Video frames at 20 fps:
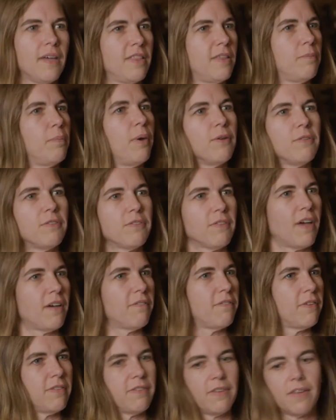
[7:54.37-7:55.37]
the post
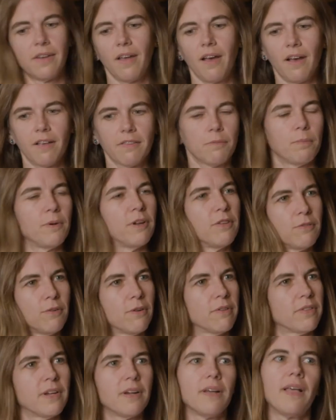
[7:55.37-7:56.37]
office in Hot Springs,
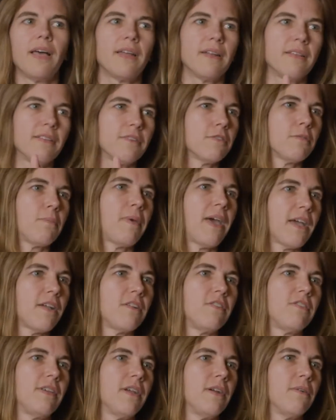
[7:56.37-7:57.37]
North Carolina, there's a
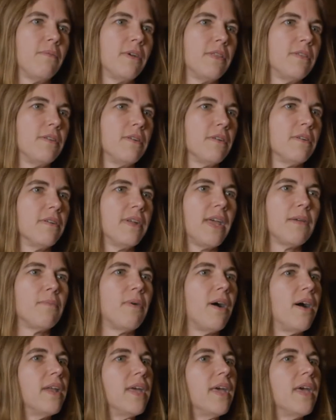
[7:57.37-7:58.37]
package there with your name
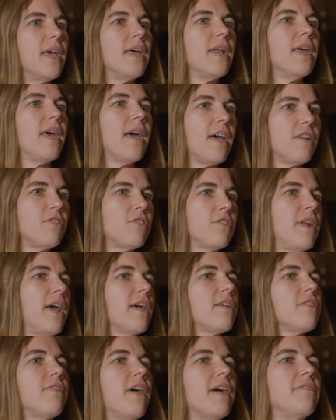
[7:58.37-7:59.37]
on it, and it has your
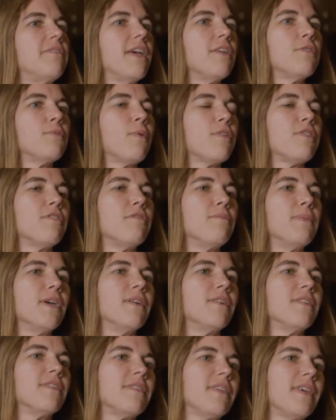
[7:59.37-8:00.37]
next 5 days worth of
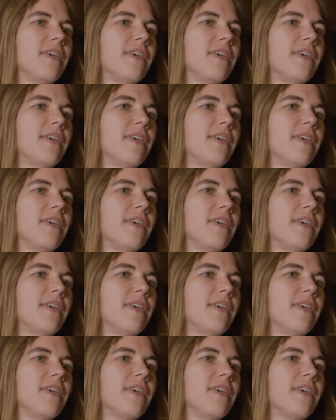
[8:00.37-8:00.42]
meals.